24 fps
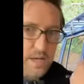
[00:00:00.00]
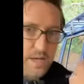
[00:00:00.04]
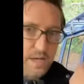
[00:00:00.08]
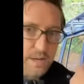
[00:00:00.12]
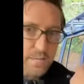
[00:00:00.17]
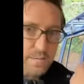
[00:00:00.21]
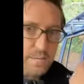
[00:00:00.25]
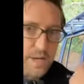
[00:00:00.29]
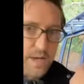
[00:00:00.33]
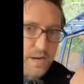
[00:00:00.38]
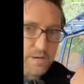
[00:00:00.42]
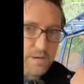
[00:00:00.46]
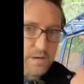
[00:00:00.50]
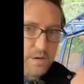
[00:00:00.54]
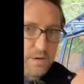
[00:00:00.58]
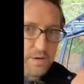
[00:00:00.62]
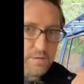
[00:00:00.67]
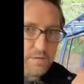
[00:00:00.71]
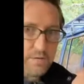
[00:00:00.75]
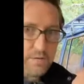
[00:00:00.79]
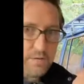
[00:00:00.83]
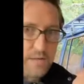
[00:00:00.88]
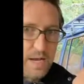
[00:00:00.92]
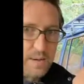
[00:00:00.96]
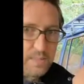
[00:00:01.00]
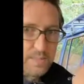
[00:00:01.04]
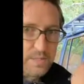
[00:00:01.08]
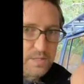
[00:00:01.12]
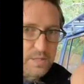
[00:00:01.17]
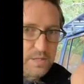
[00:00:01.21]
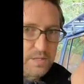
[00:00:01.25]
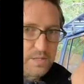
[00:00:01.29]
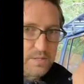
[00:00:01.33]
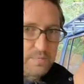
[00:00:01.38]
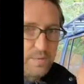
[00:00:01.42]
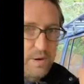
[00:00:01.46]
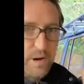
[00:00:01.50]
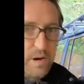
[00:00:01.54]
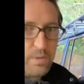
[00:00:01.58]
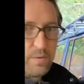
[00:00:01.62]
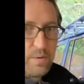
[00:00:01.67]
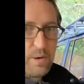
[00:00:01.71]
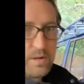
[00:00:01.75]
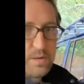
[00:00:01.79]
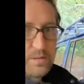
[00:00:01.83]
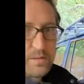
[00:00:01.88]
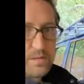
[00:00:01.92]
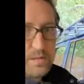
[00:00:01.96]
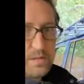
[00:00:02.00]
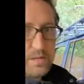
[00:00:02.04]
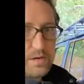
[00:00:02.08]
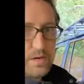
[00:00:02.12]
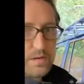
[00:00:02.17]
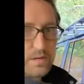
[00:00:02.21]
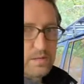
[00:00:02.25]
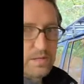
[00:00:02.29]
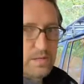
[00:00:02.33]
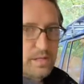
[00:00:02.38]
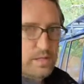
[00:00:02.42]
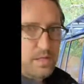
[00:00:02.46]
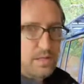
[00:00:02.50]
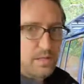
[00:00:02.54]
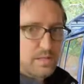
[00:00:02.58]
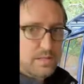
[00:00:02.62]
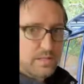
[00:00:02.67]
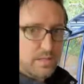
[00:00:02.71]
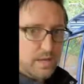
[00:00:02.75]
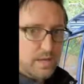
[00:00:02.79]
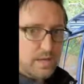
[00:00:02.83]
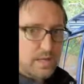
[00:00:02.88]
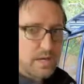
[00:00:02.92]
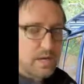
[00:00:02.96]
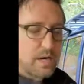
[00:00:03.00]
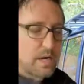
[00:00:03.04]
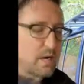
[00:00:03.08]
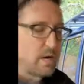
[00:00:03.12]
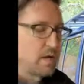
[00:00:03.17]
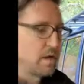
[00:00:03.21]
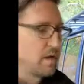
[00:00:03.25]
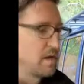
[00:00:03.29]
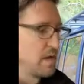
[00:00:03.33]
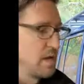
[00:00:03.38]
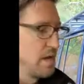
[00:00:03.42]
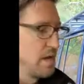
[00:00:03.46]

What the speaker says: metal overlap. It's like spot welds along inside the gutter.